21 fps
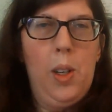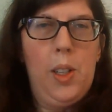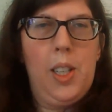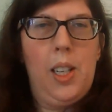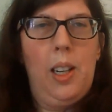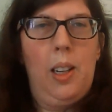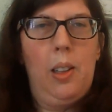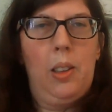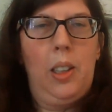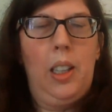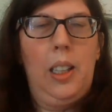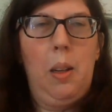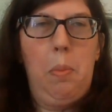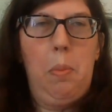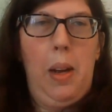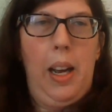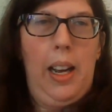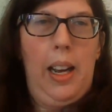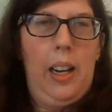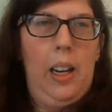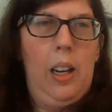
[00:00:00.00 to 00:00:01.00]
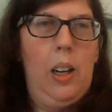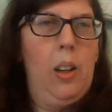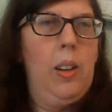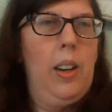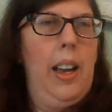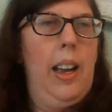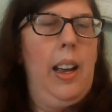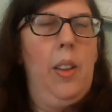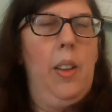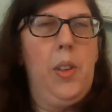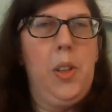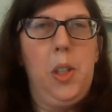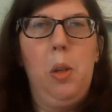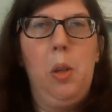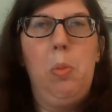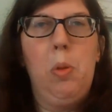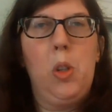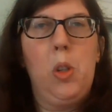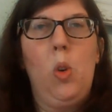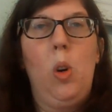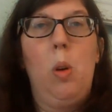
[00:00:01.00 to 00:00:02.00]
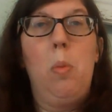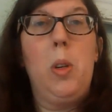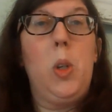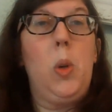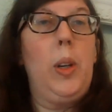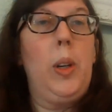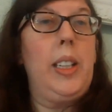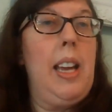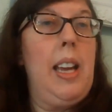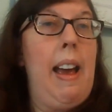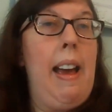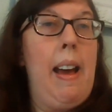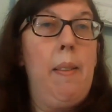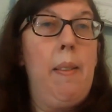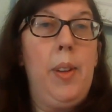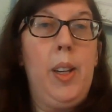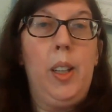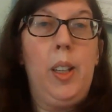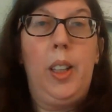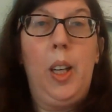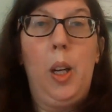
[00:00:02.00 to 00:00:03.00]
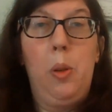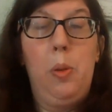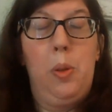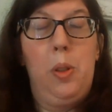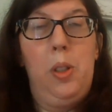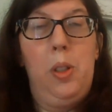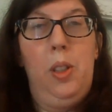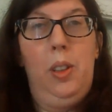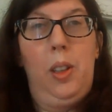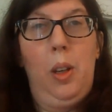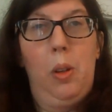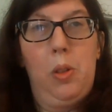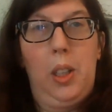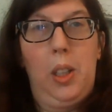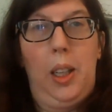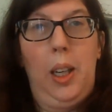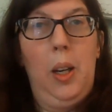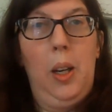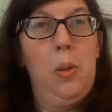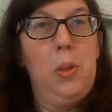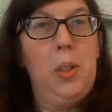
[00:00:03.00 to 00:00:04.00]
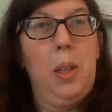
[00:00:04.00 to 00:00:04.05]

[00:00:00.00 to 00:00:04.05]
talking about how the superstorm has wreaked havoc coast, coast to coast.